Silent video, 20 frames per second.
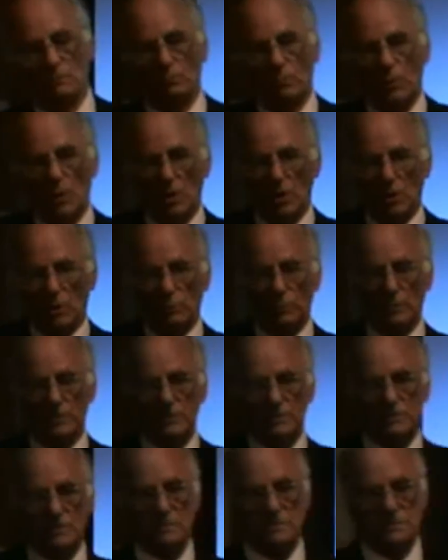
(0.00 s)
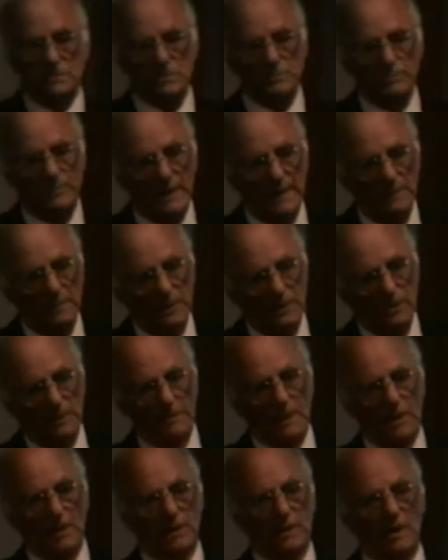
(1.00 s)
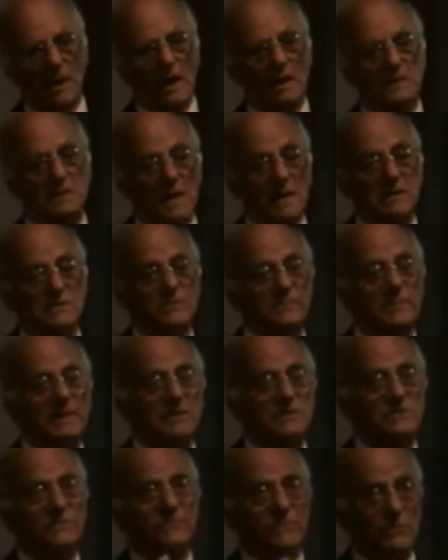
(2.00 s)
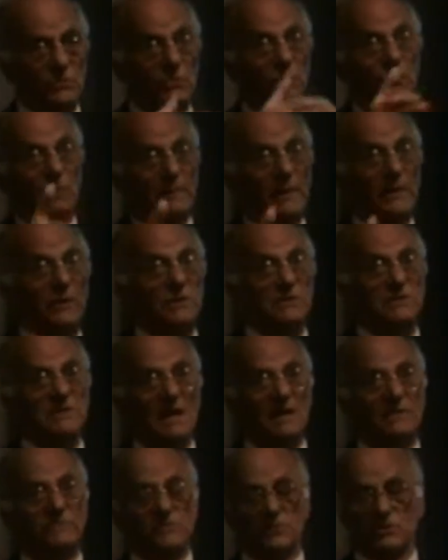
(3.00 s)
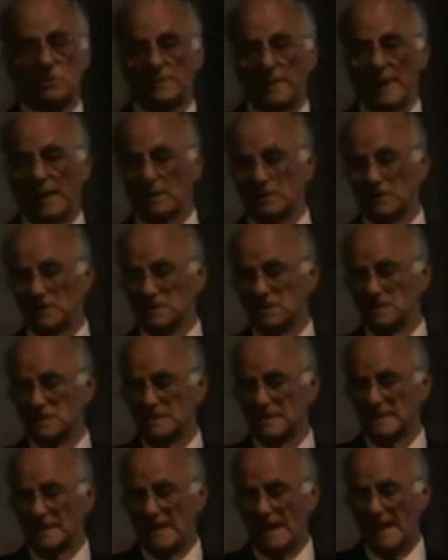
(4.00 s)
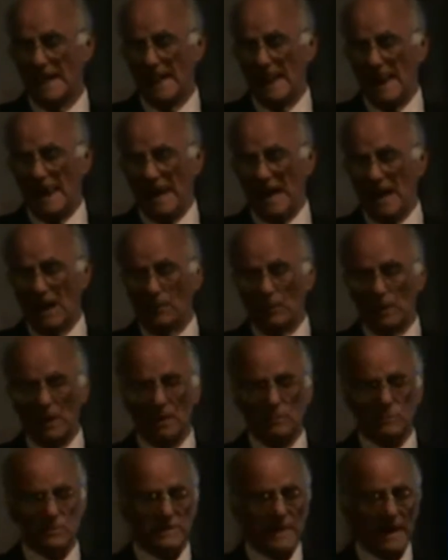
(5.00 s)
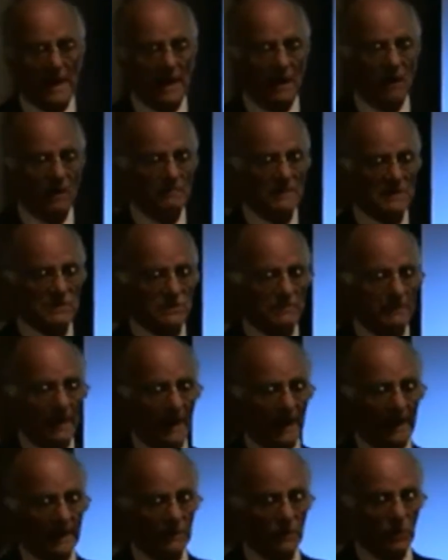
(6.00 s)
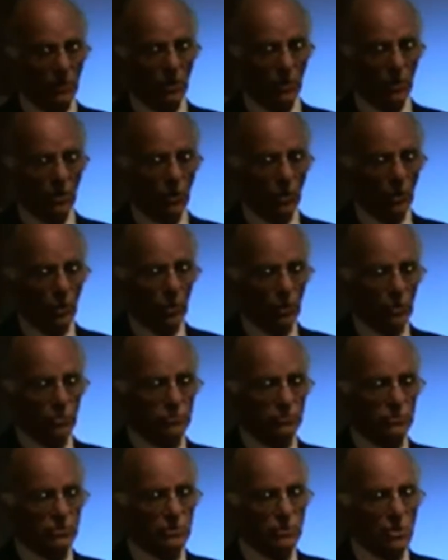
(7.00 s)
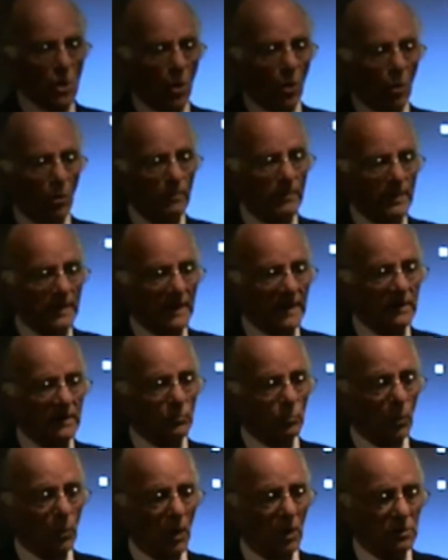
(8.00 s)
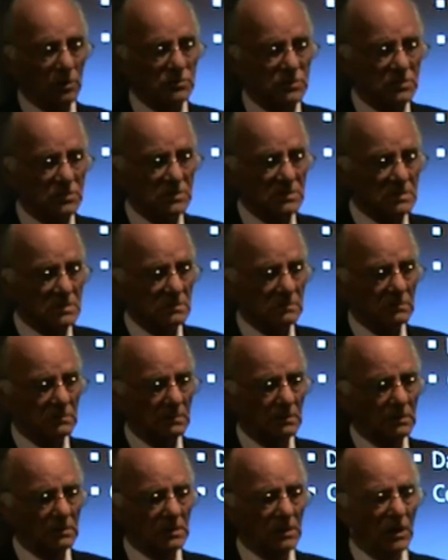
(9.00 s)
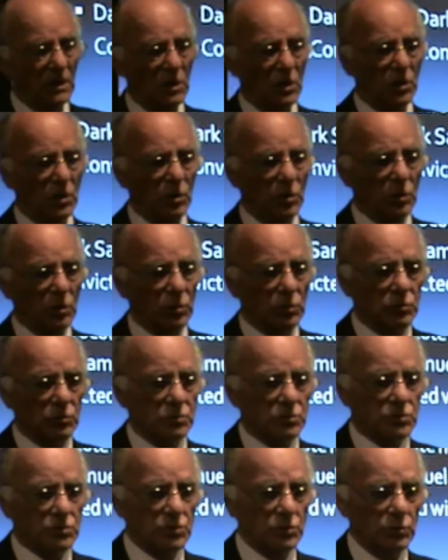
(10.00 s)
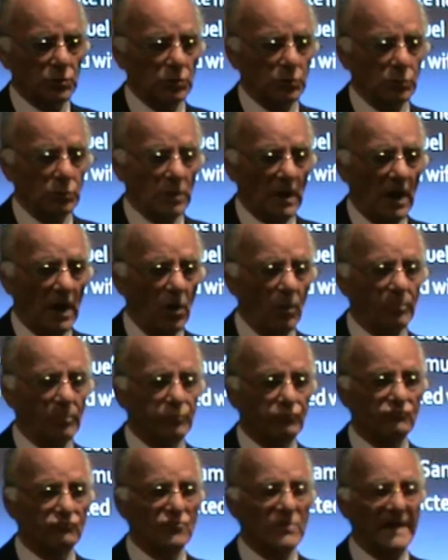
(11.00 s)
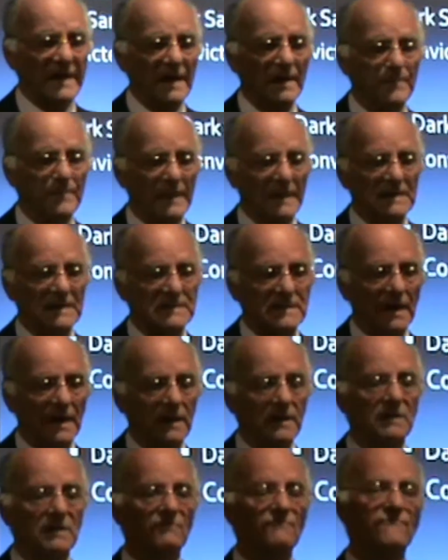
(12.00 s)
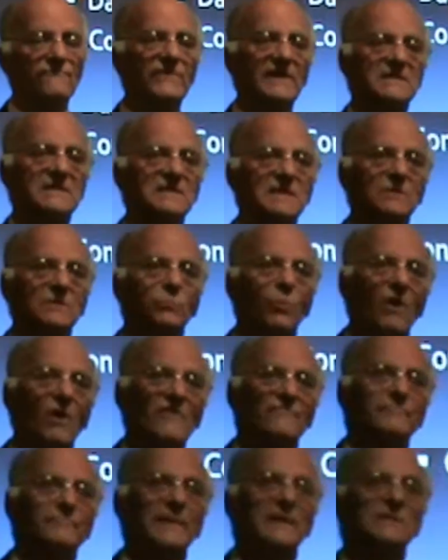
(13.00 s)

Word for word: and work with some people in America and, and to be interviewed on American television about this. And while I was there, I met a man whose job it was to help rehabilitate convicted wife